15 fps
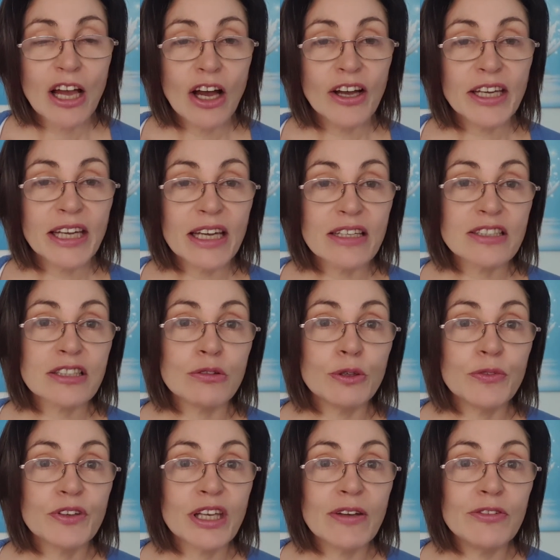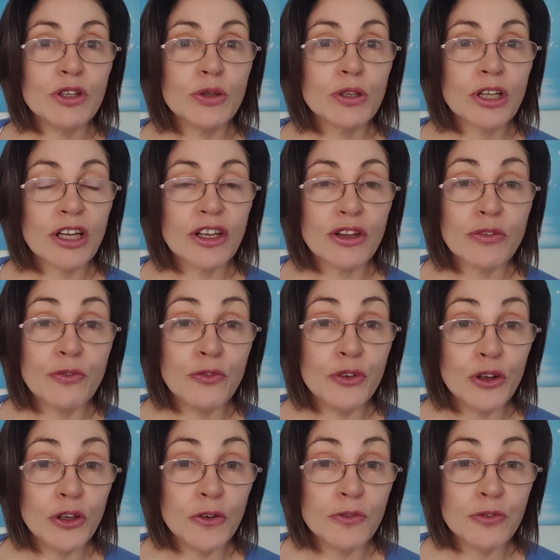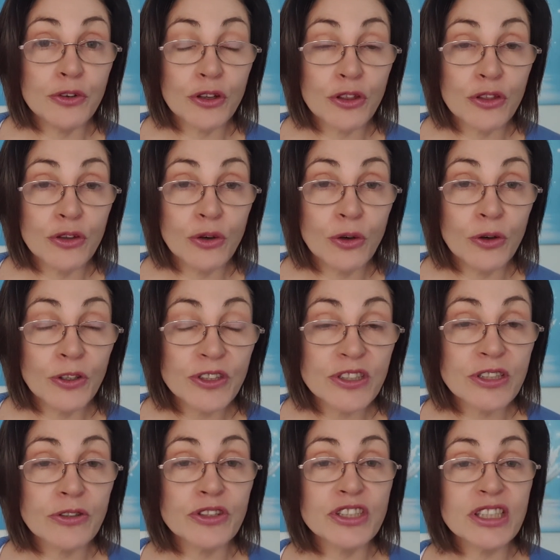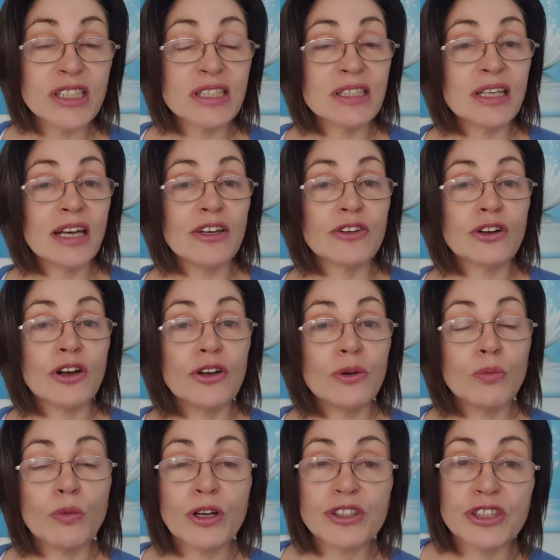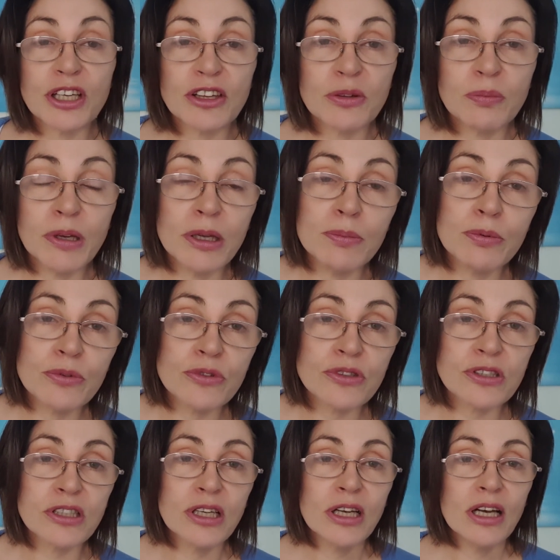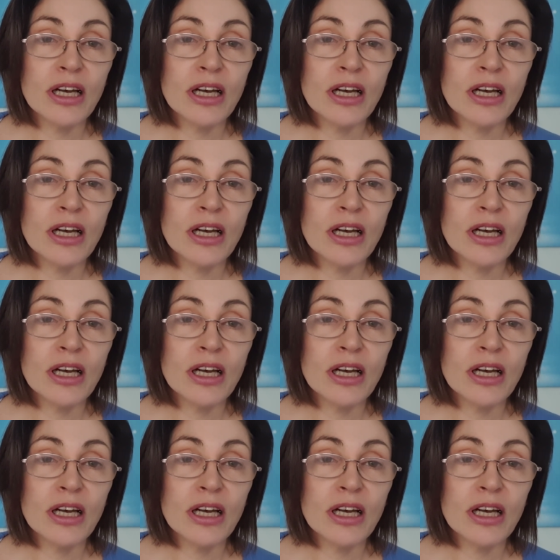Okay, so we've given you a lot of food for thought. So just take note and watch other people's